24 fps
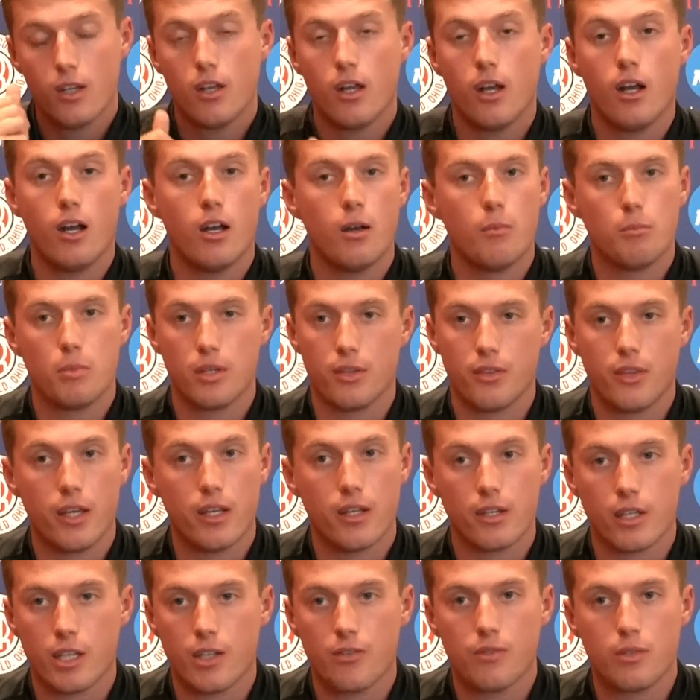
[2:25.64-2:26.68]
but
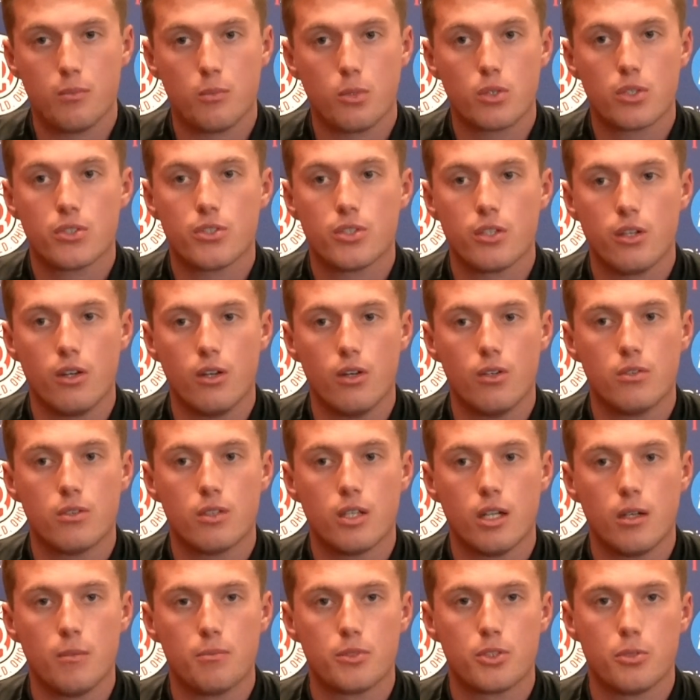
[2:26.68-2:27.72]
then even more so
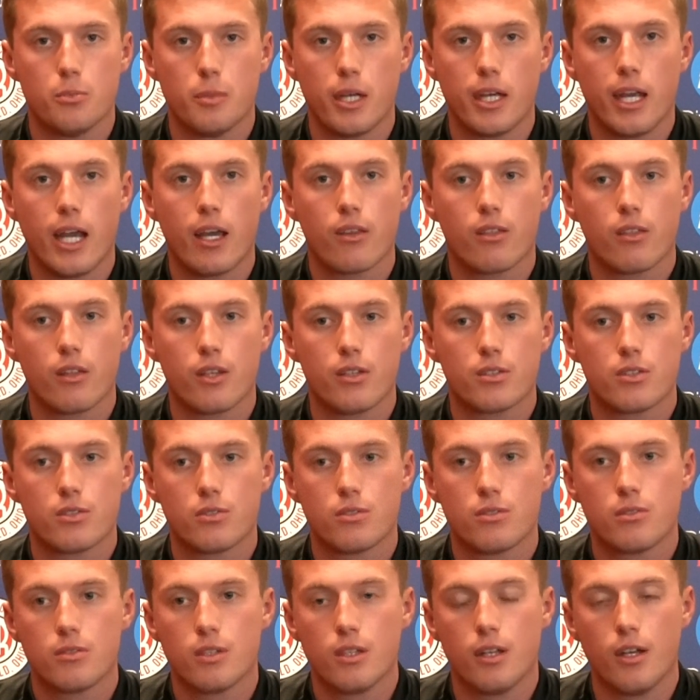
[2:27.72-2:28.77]
to my
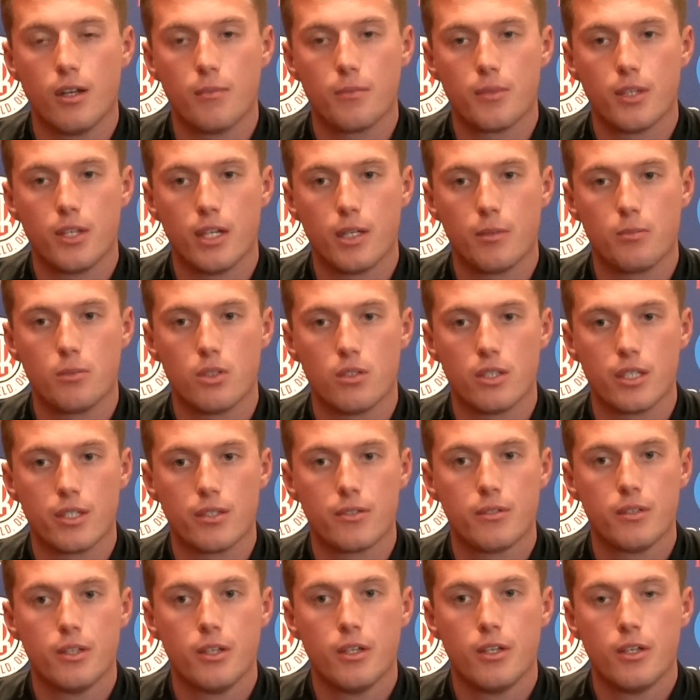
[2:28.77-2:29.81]
athletes, that I'm really
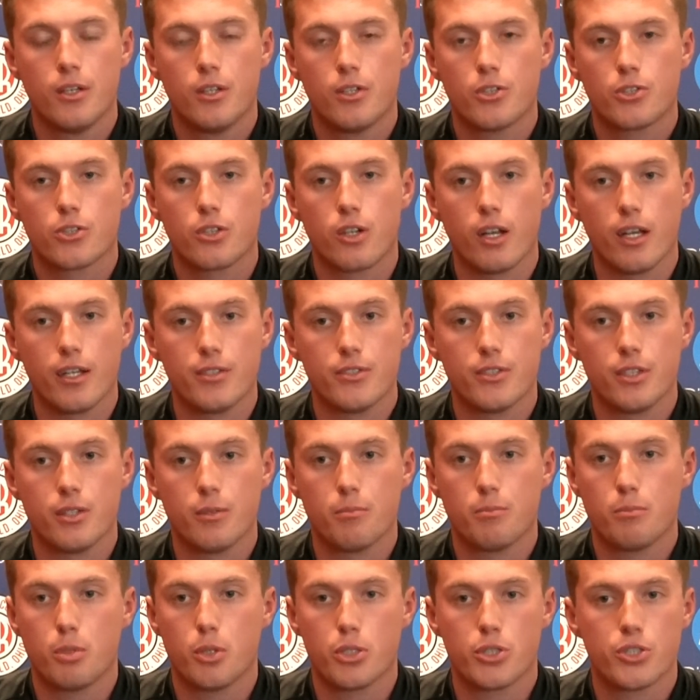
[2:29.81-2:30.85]
trying to
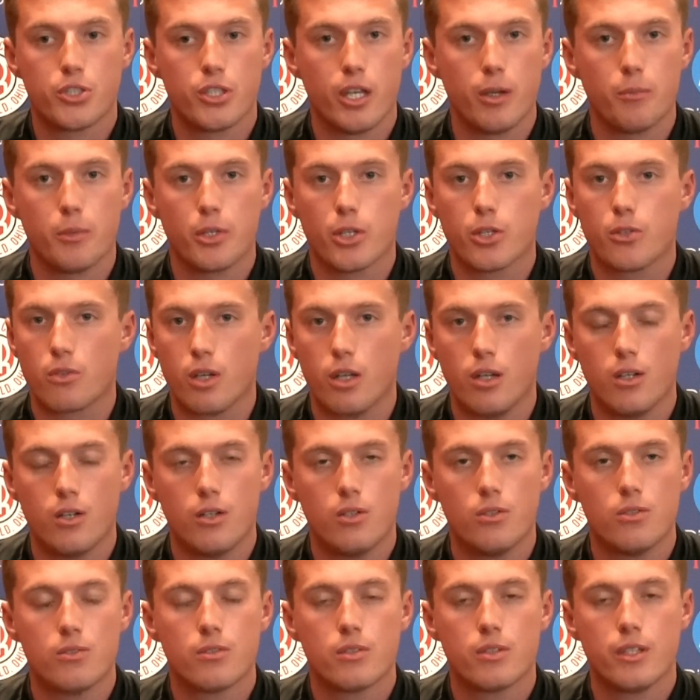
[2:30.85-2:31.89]
push them to
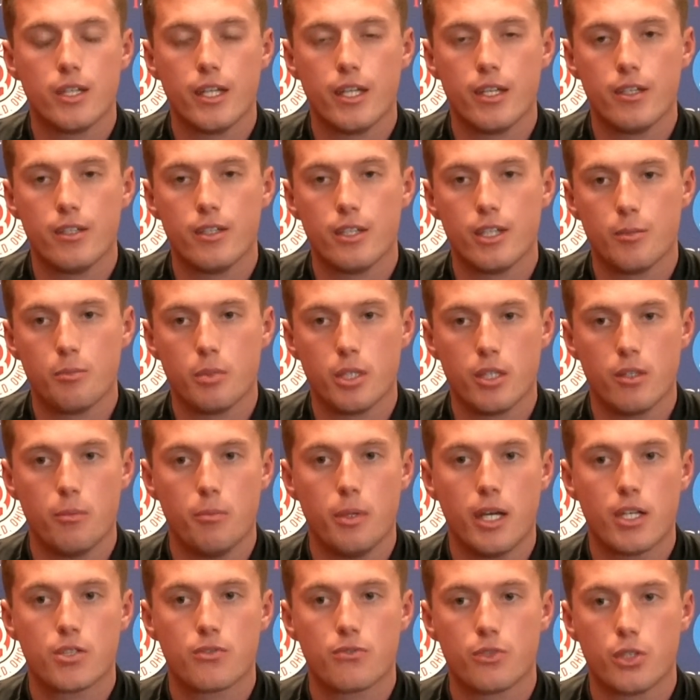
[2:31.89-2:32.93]
grow and be the
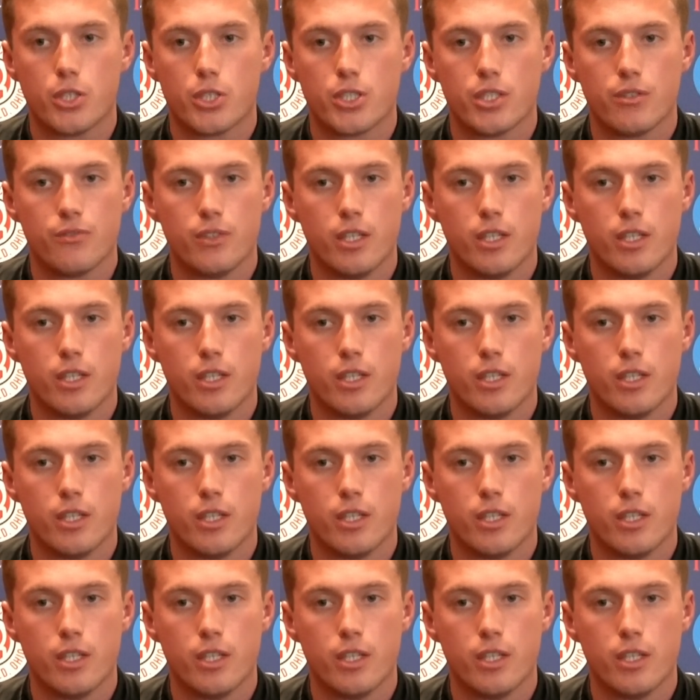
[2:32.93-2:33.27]
best version of